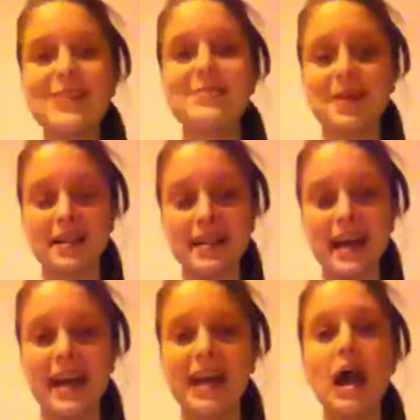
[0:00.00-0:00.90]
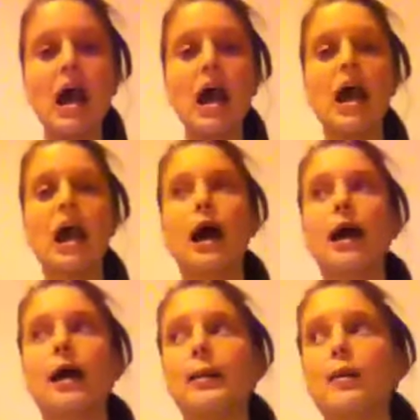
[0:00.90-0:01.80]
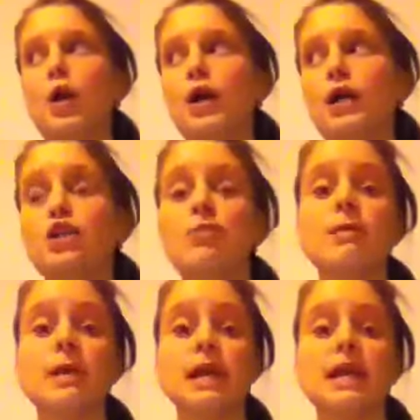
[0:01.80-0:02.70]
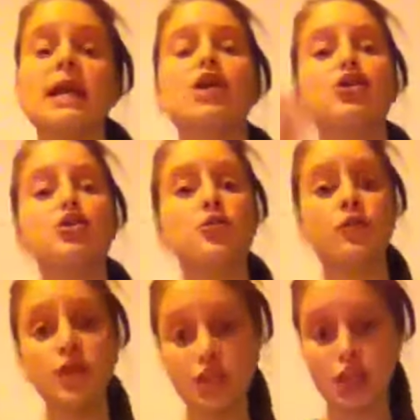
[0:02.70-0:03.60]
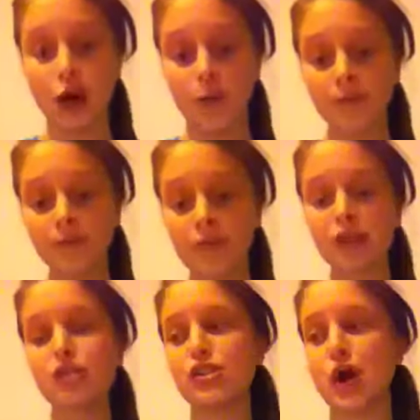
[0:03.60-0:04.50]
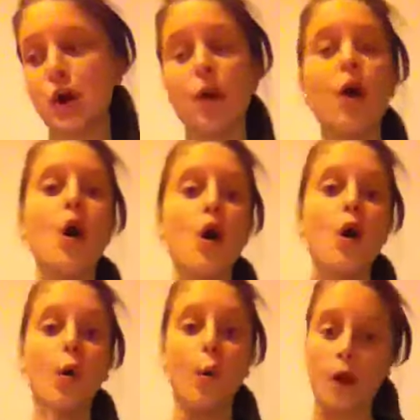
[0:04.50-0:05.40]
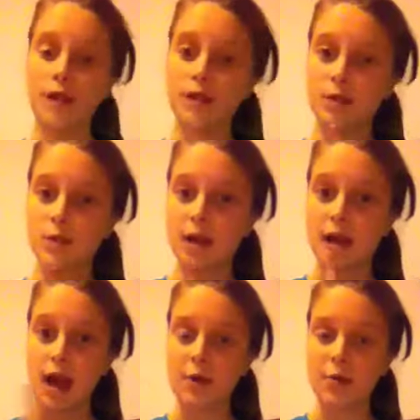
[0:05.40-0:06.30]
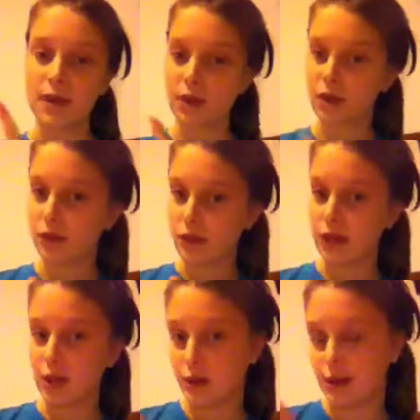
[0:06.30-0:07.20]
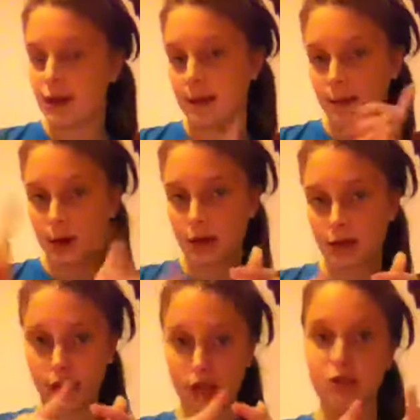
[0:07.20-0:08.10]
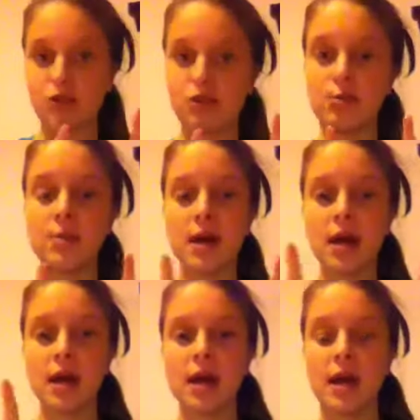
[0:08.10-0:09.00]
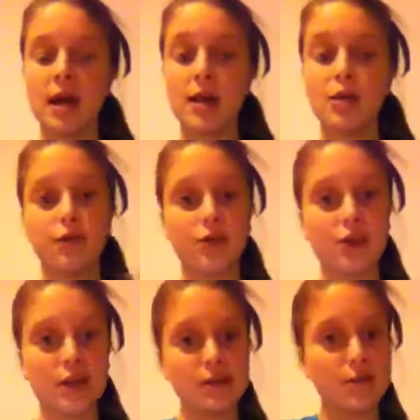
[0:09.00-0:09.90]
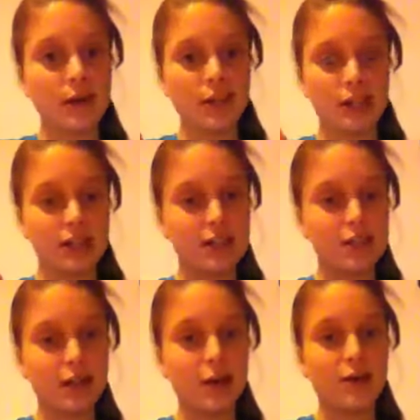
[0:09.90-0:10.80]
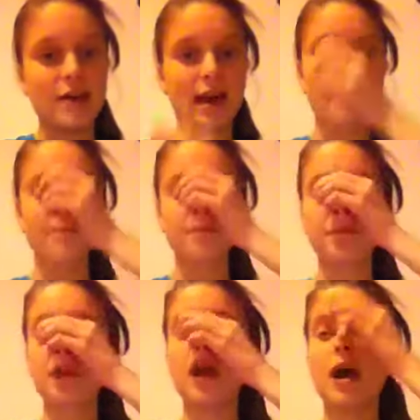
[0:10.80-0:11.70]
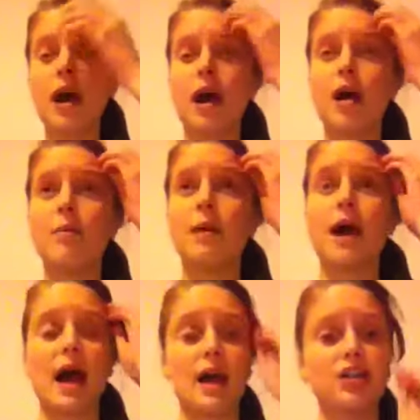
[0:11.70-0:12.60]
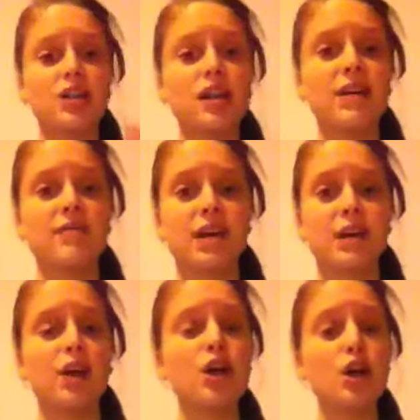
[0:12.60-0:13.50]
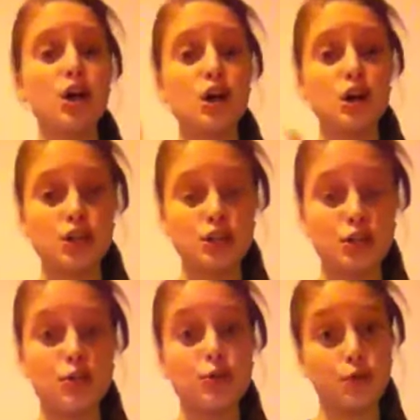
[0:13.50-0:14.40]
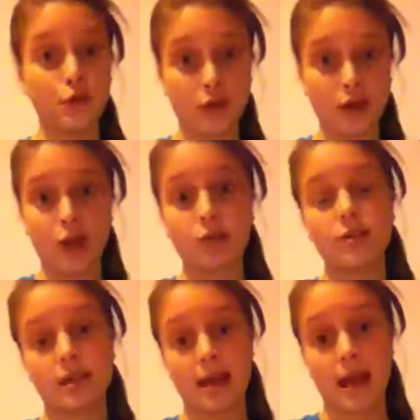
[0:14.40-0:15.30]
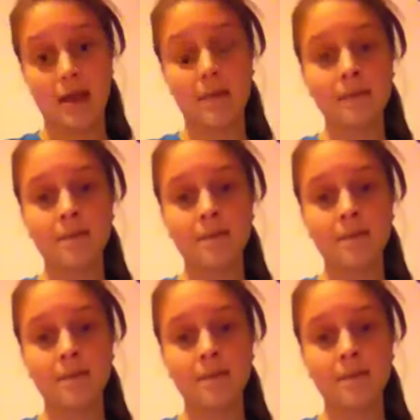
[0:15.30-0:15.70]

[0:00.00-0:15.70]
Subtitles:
Monday, I am going to be making a new video. So once a week, I will make a new video and post it on YouTube, and hopefully you guys will watch it. So yeah, I actually have done 2 videos today.